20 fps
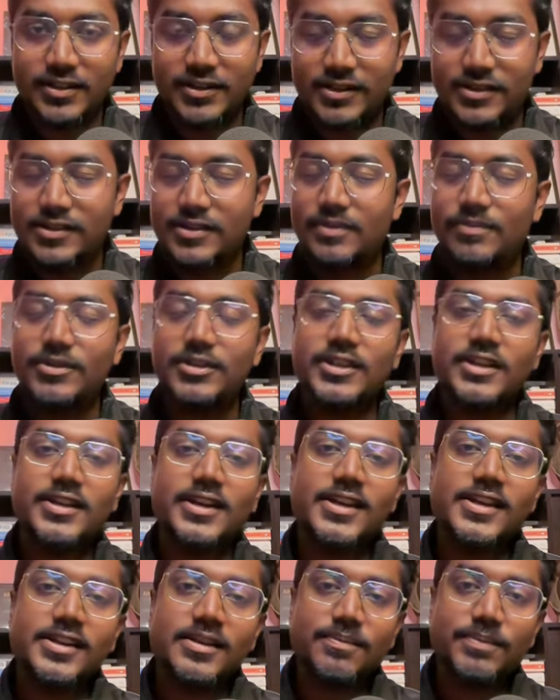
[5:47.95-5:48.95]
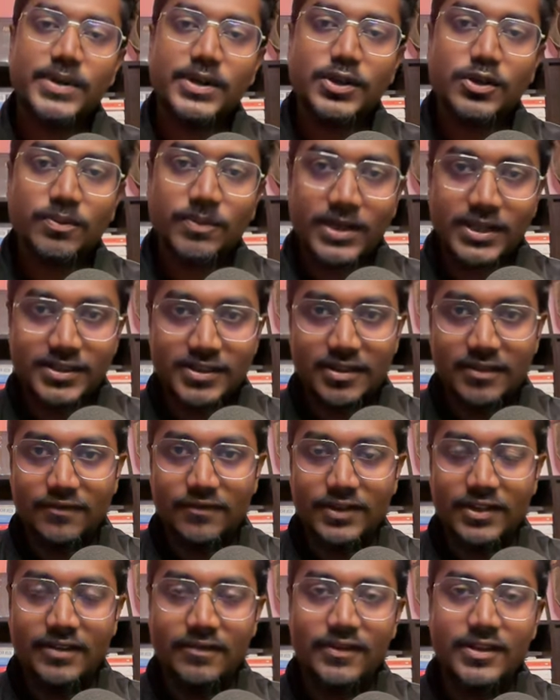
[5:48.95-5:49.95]
This is something that I repeat to myself
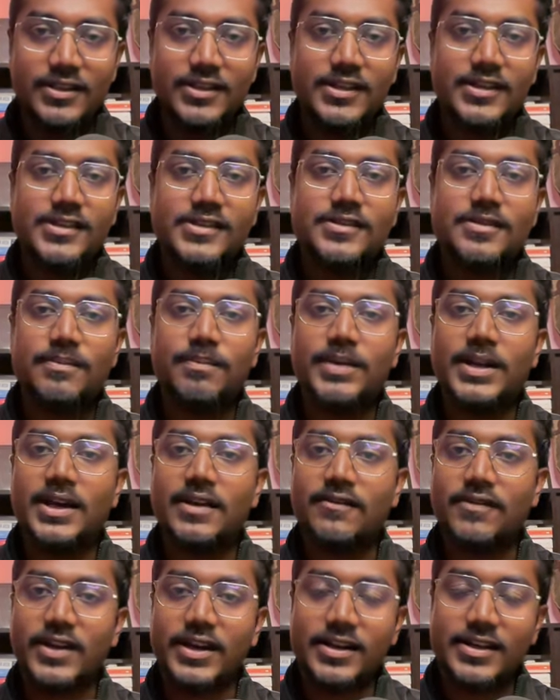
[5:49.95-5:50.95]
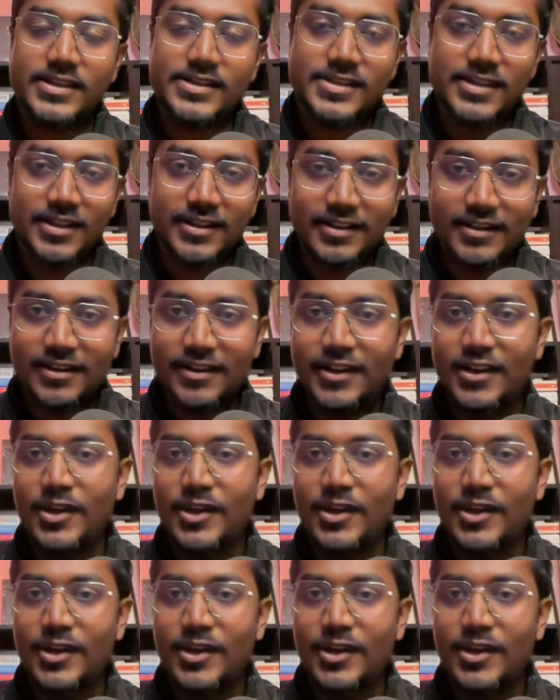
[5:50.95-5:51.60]
whenever there is a Black Friday sale,